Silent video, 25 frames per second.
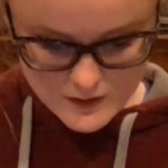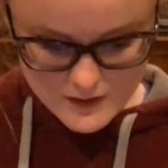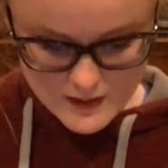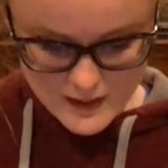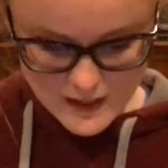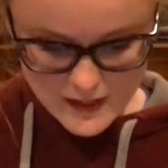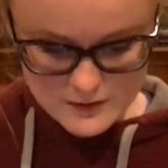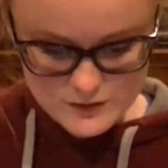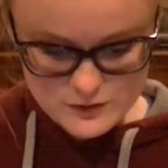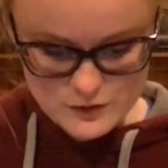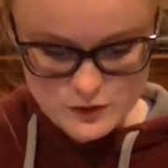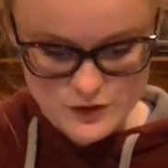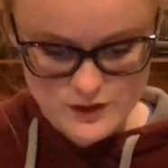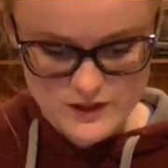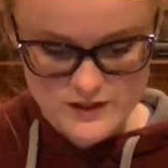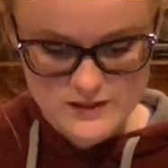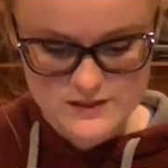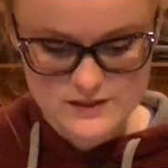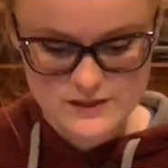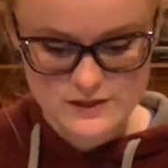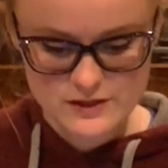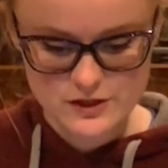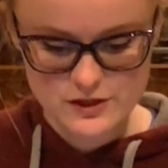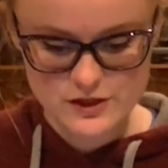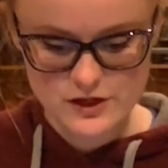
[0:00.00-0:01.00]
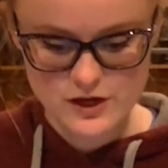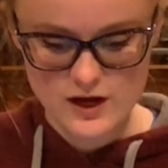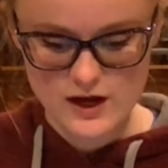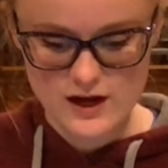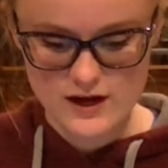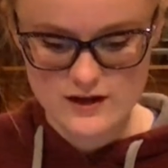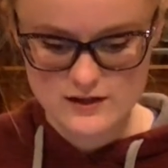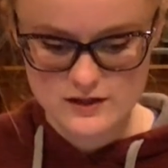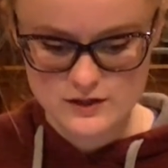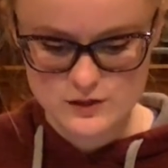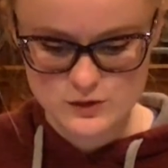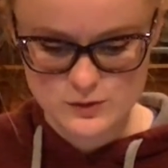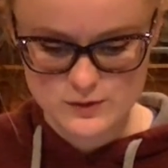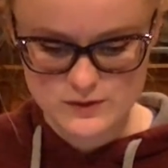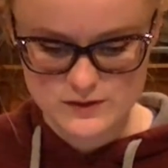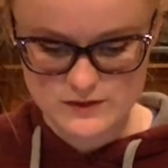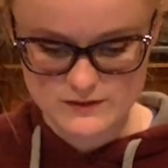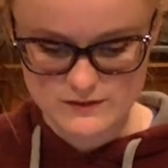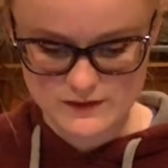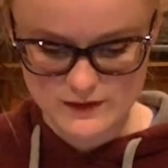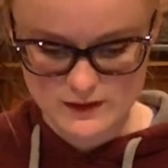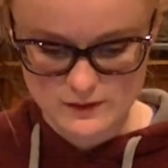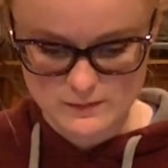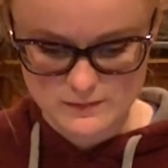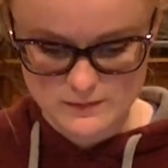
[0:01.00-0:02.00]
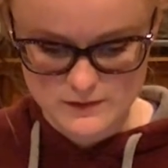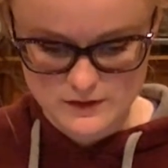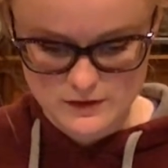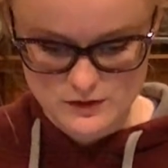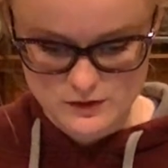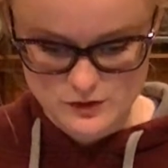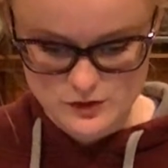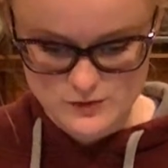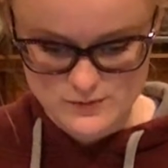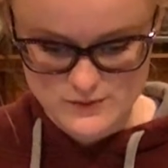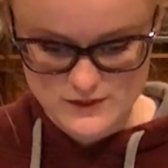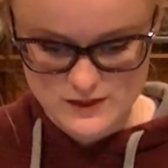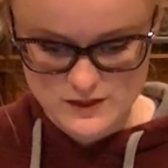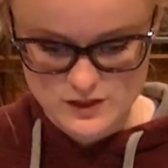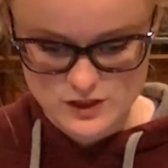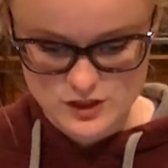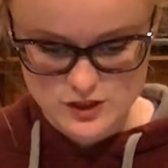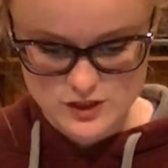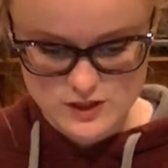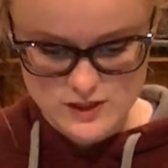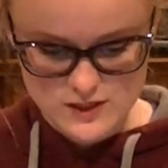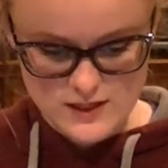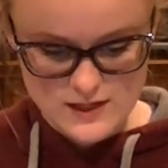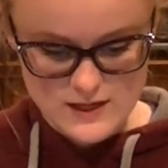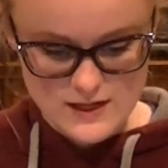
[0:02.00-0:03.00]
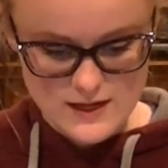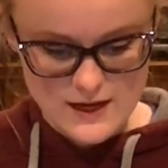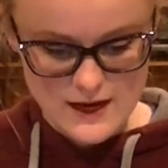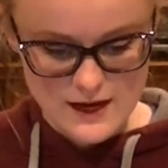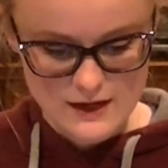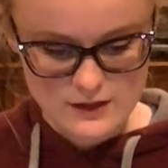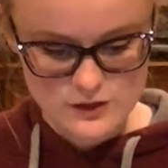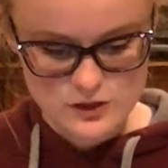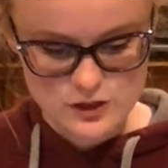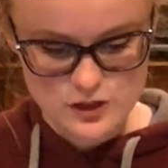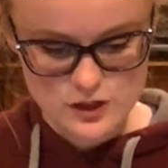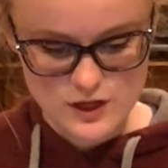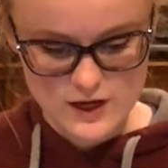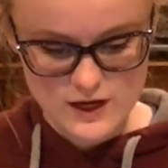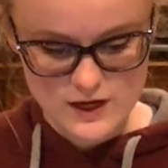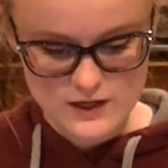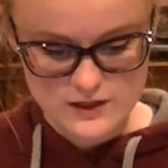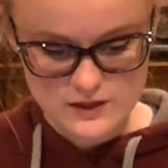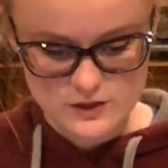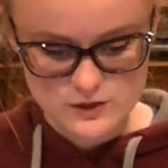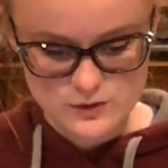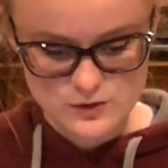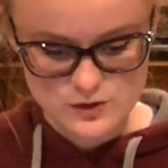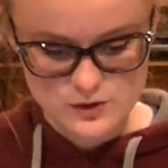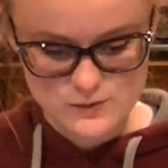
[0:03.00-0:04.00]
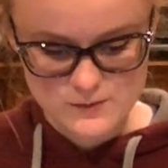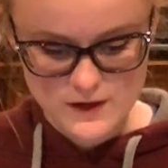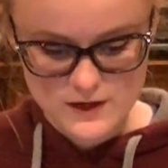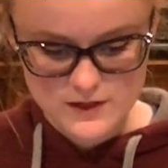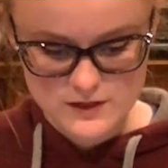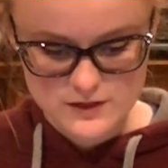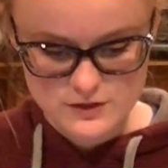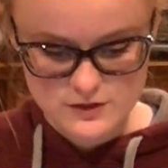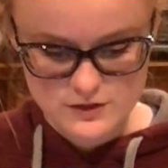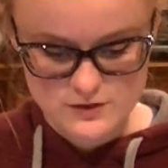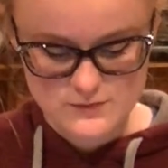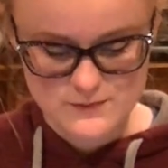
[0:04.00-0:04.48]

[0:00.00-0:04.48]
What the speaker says: How did you consider your audience when developing your speech? How did your audience respond to your